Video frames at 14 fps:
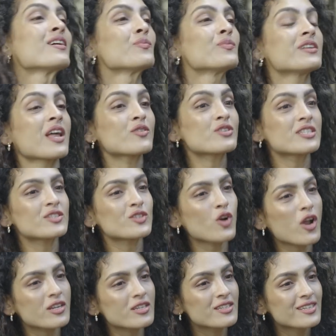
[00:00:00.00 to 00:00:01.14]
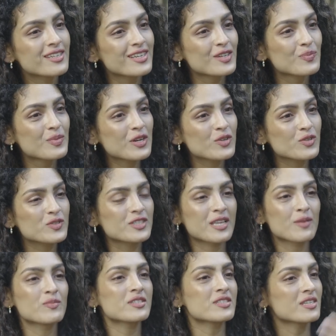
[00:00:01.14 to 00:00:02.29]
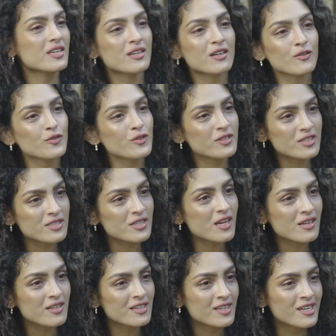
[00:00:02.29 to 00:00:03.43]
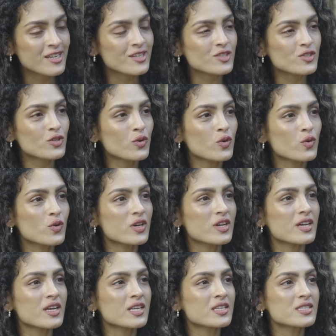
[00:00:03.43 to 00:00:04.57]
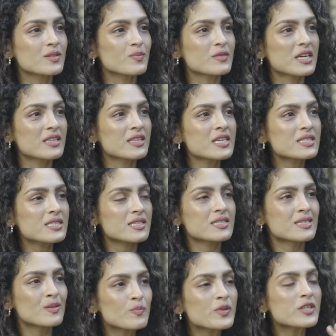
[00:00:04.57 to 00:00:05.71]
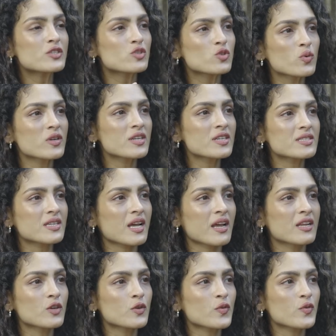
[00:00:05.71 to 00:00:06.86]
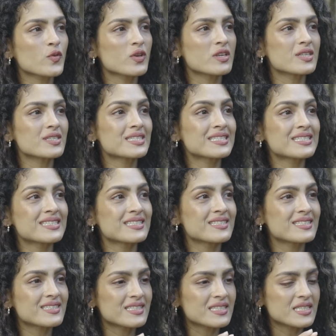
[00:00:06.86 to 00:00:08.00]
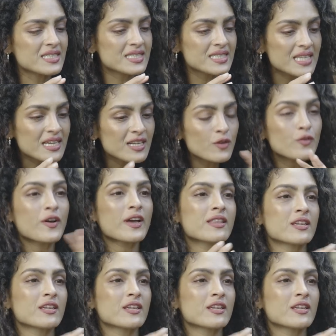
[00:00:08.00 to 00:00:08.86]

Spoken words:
But now she's caught because they mistake her for Krishna. So these simple stories kind of signify